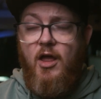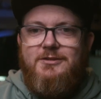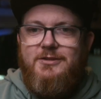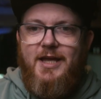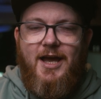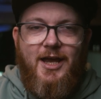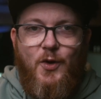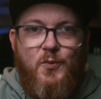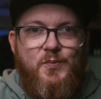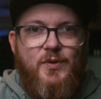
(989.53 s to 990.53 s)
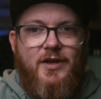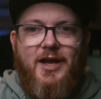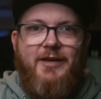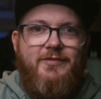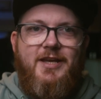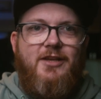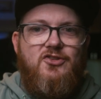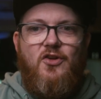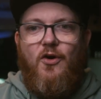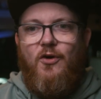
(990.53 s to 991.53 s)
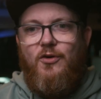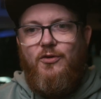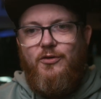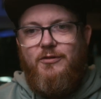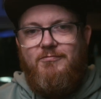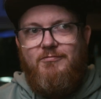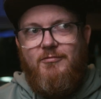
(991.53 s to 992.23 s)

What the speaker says: So yeah, I hope I've touched on